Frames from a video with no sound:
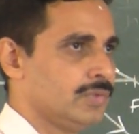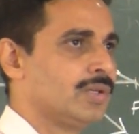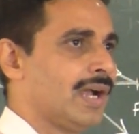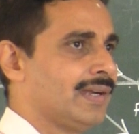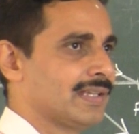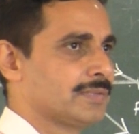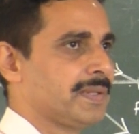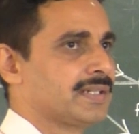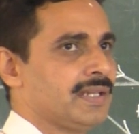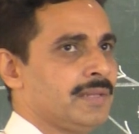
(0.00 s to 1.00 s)
you can't
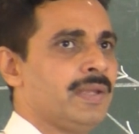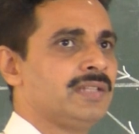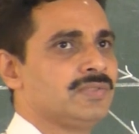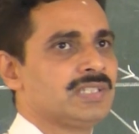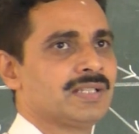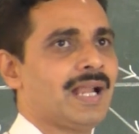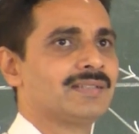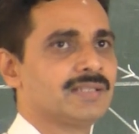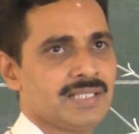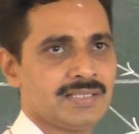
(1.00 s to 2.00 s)
expect an image which is
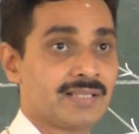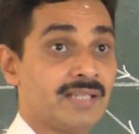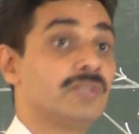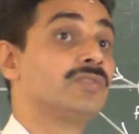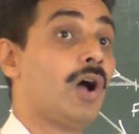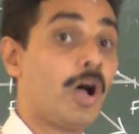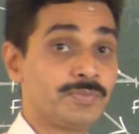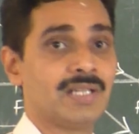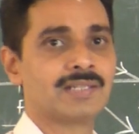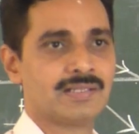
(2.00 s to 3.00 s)
larger than the size of the
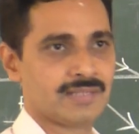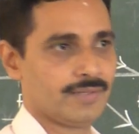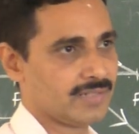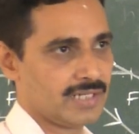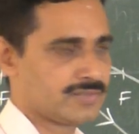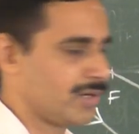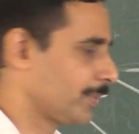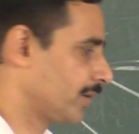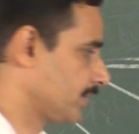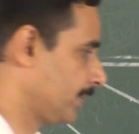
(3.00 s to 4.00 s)
object itself. That is not
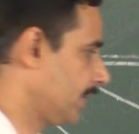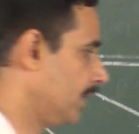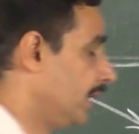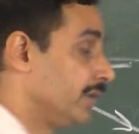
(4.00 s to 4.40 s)
possible.